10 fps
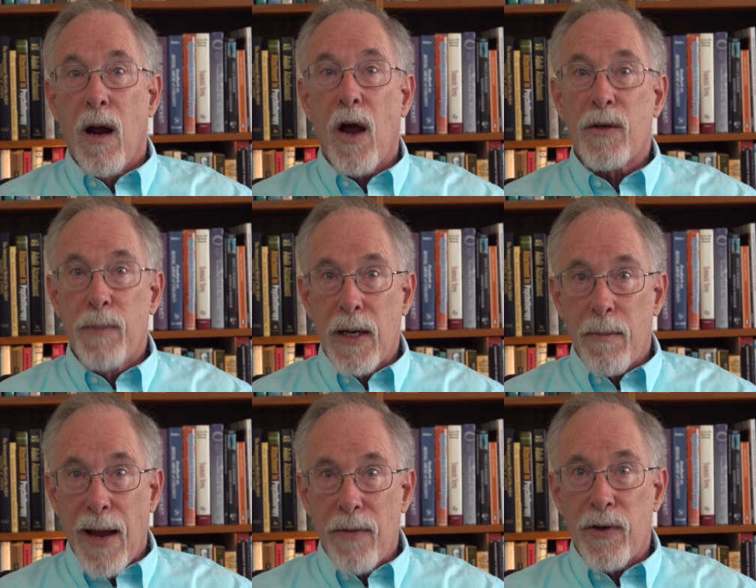I'll speak
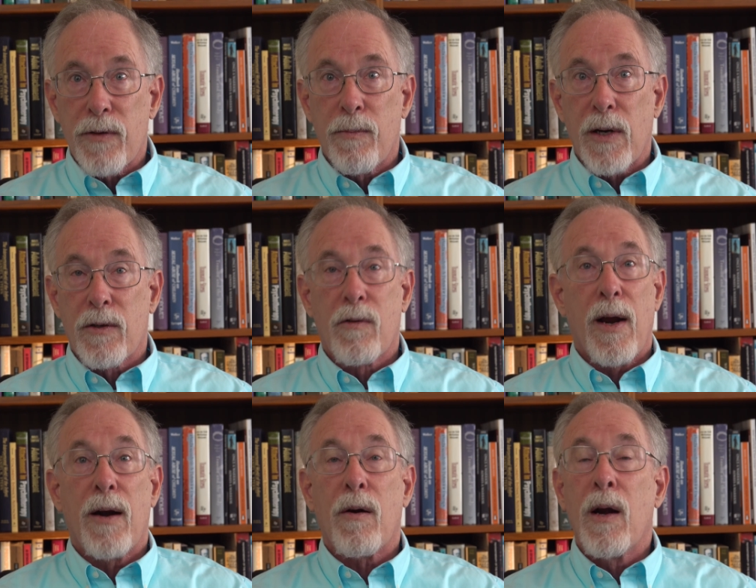about this much
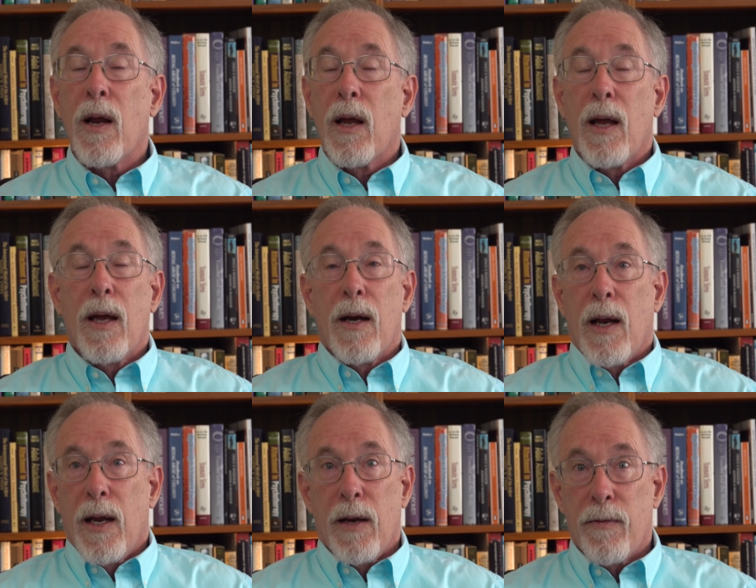greater in
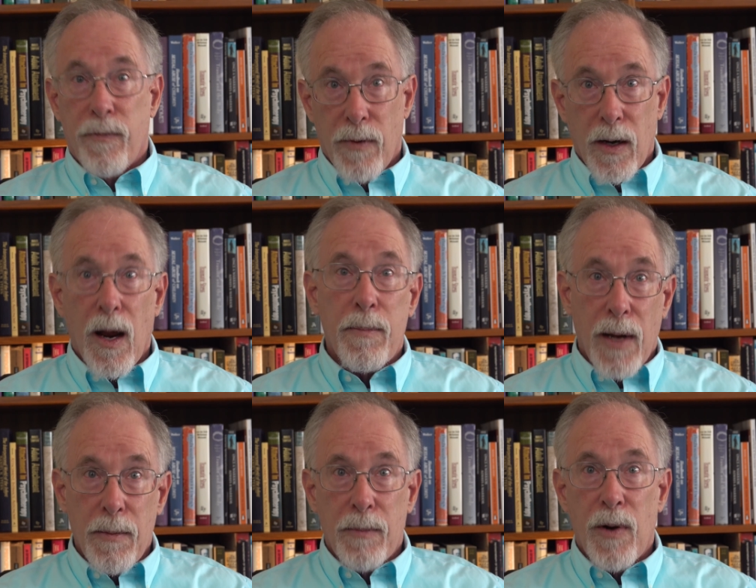an
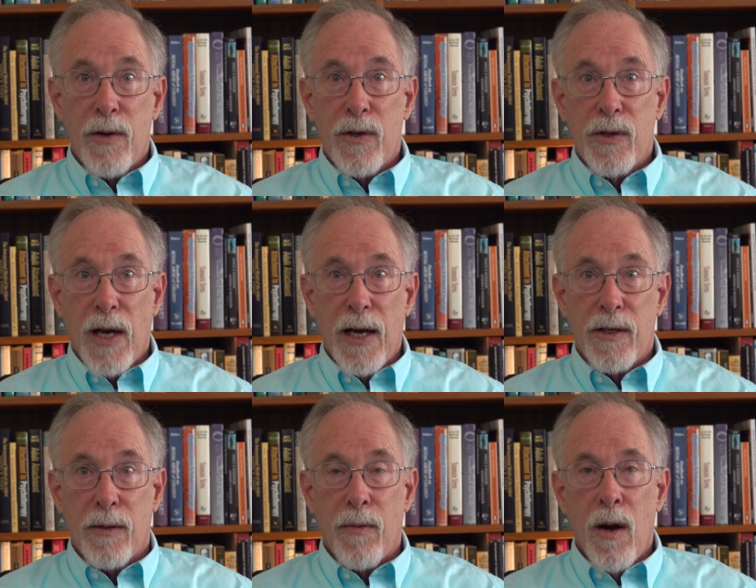upcoming
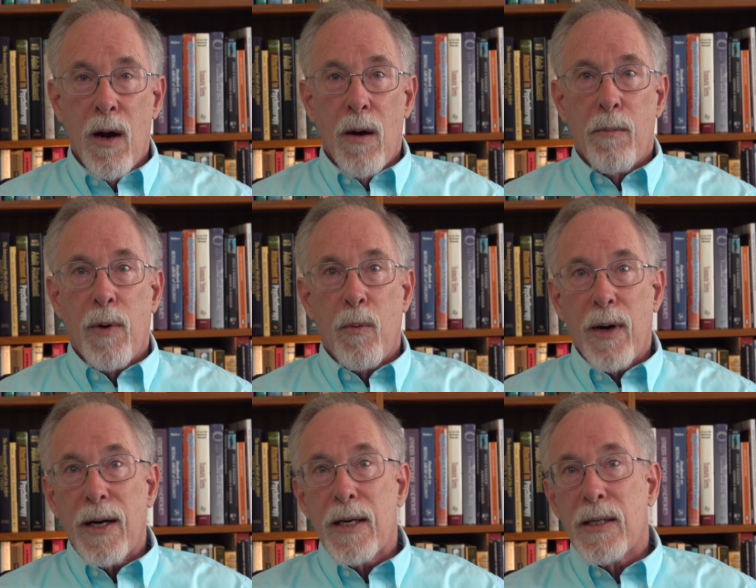presentation, but
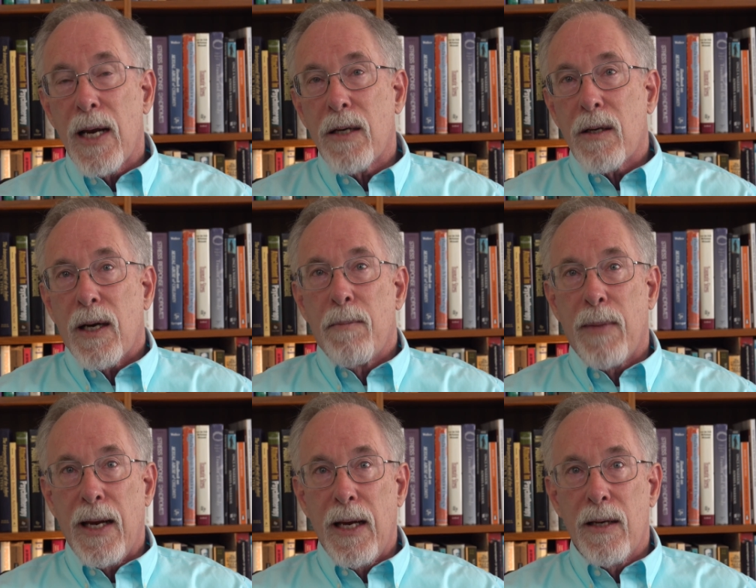what it essentially
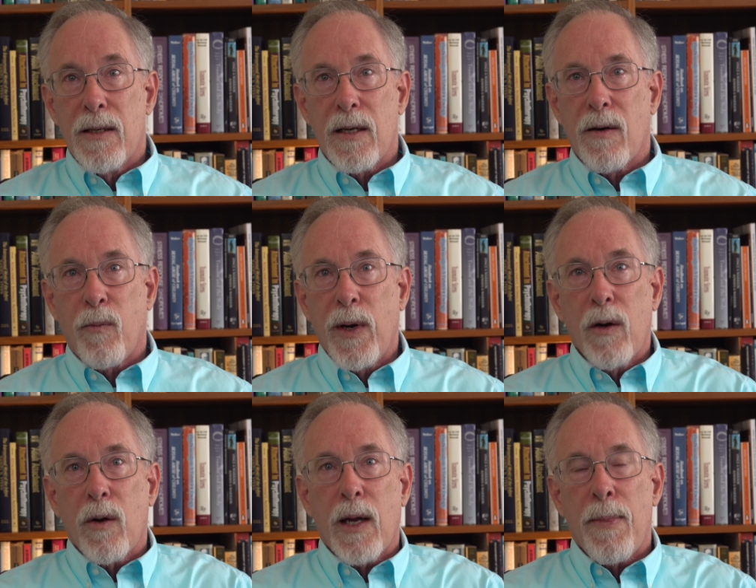means is if we
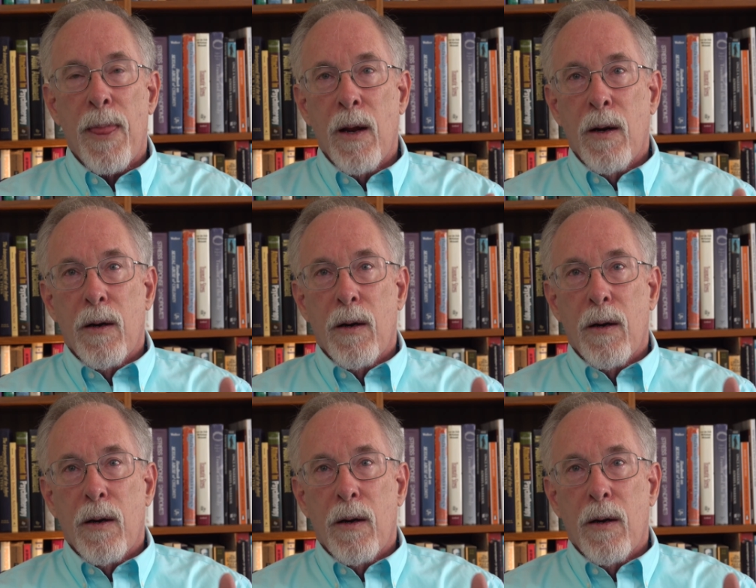look at